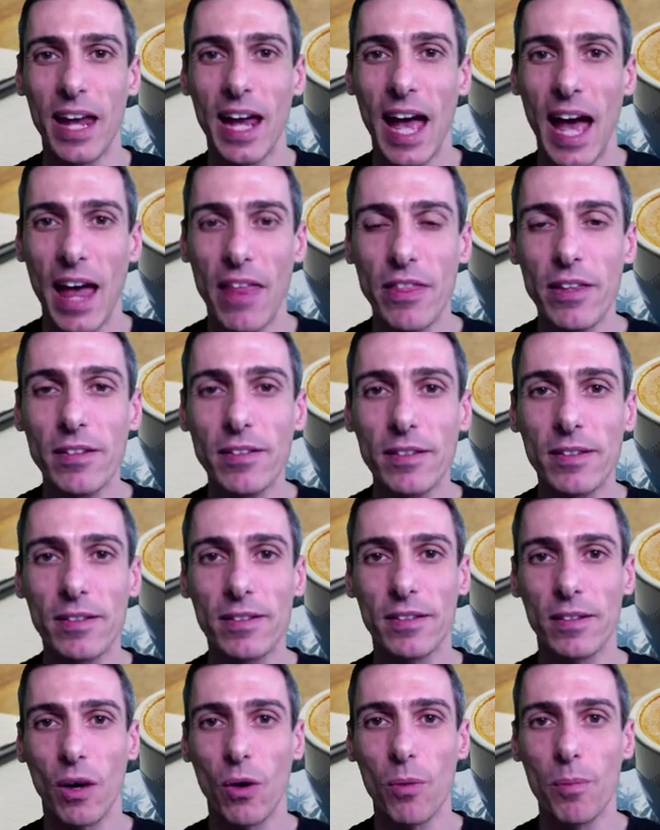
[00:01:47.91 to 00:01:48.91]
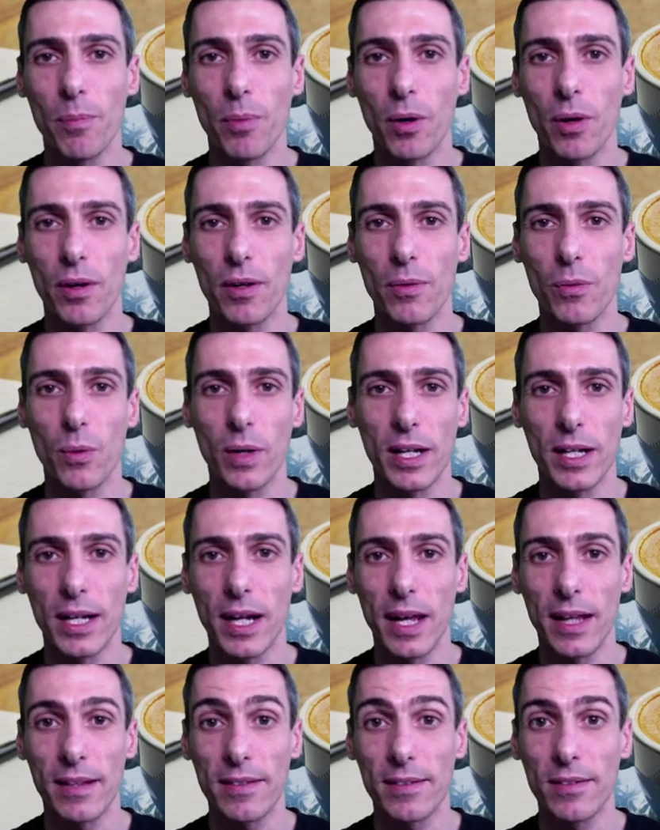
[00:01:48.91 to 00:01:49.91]
And this is so important when it
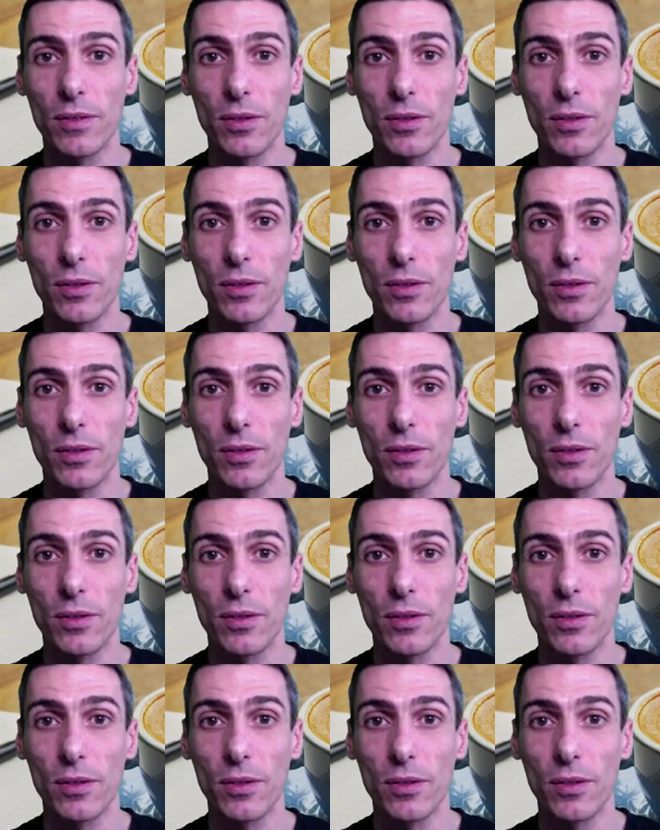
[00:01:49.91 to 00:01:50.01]
gets